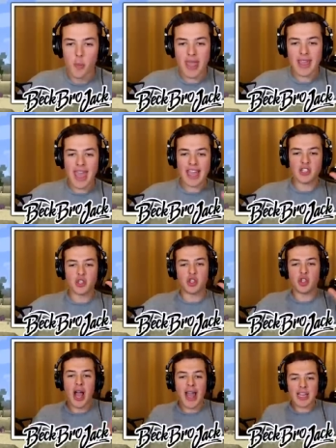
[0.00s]
He'll make a
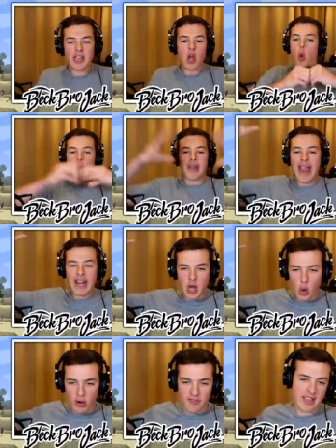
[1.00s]
giant tornado